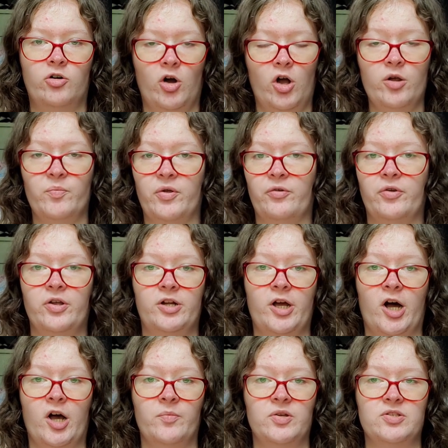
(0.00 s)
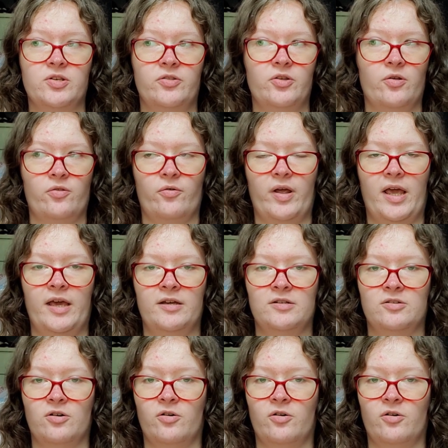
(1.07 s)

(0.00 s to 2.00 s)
Long-period comets, on the other hand,